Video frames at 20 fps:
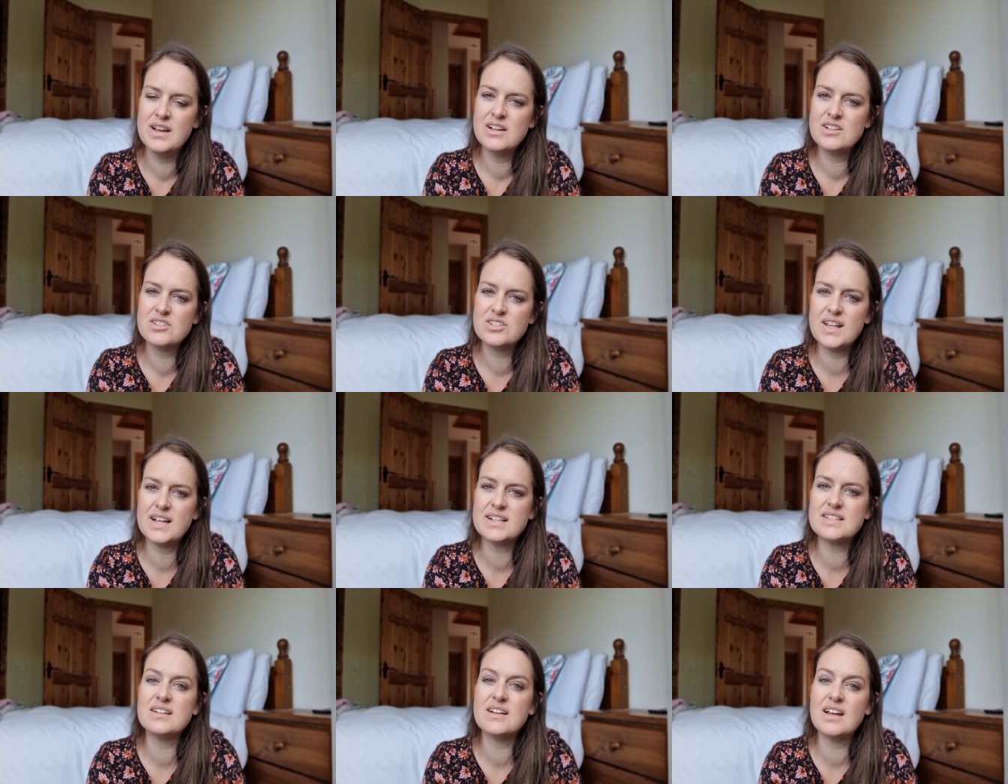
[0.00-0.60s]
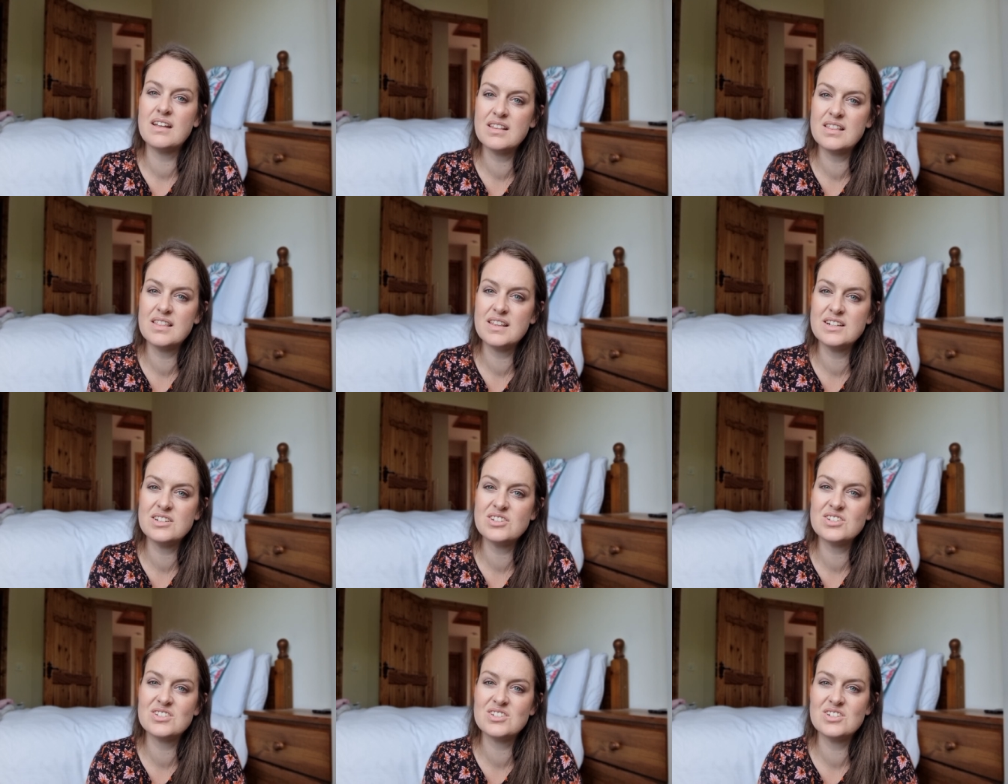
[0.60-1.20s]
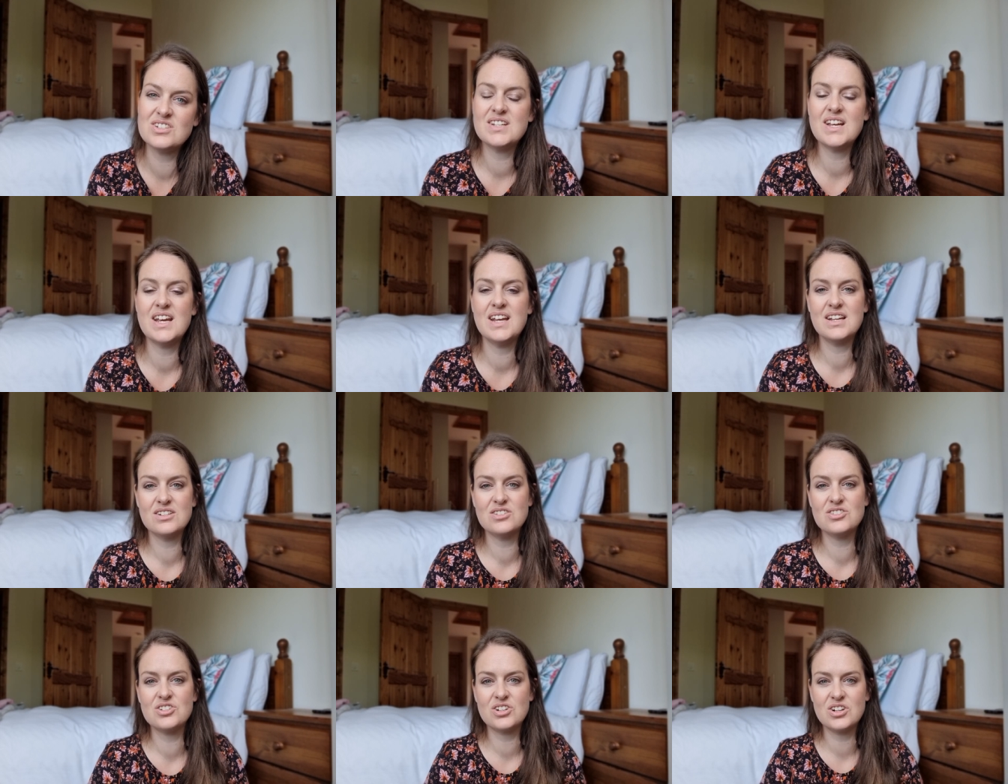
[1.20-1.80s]
so that's another thing just to take
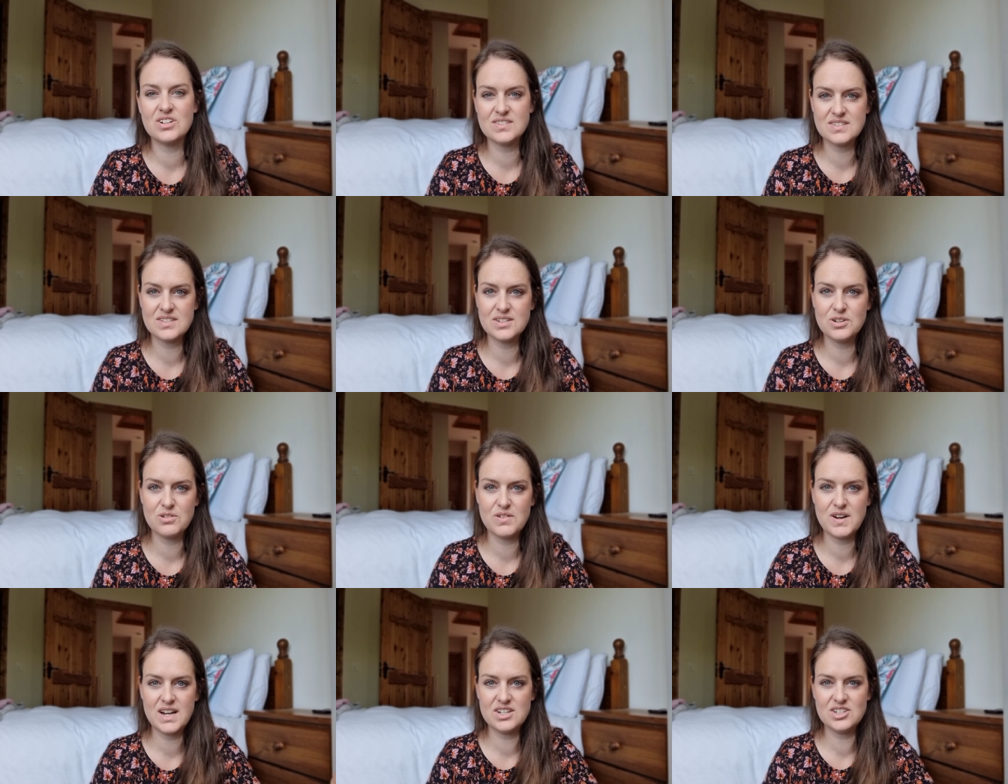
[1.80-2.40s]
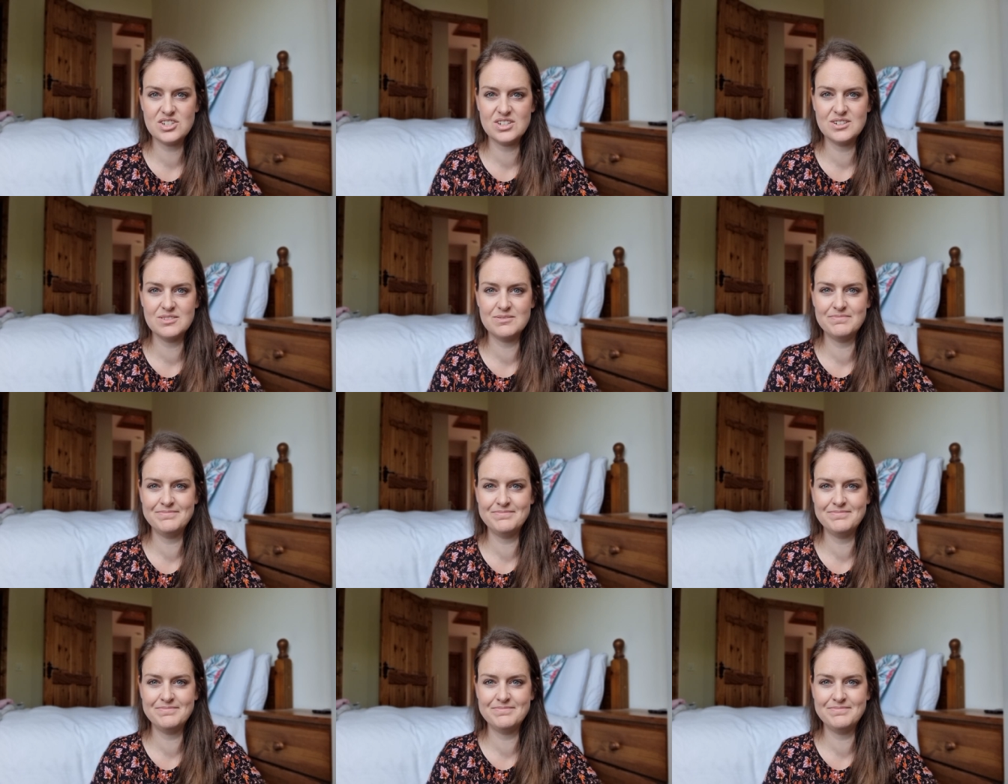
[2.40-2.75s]
into consideration.